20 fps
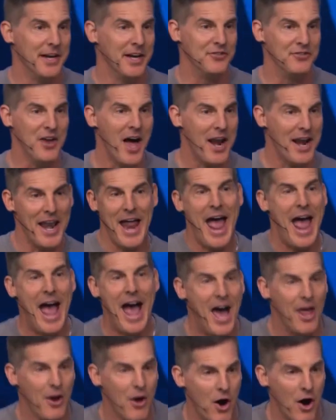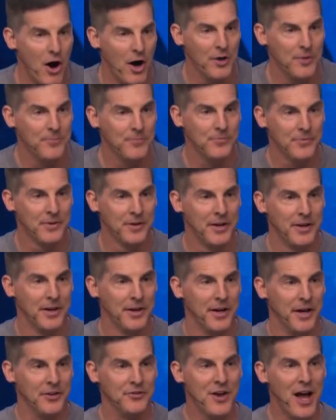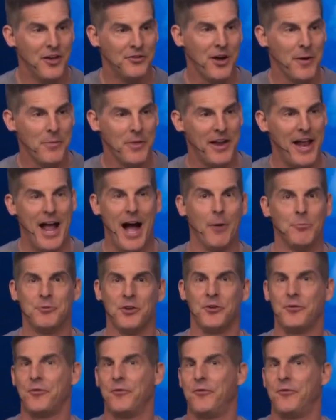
It's not an add on. It's not something that helps us